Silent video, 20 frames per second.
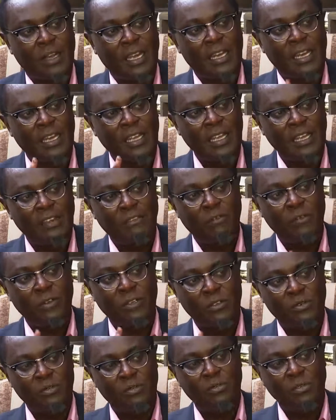And if we
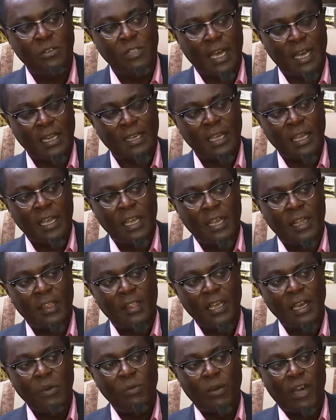do that,
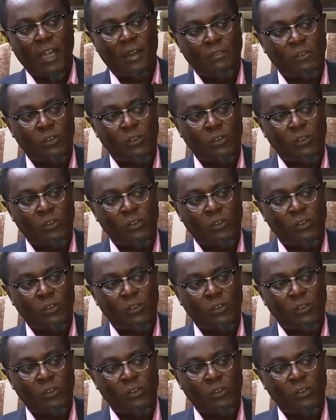then we'll have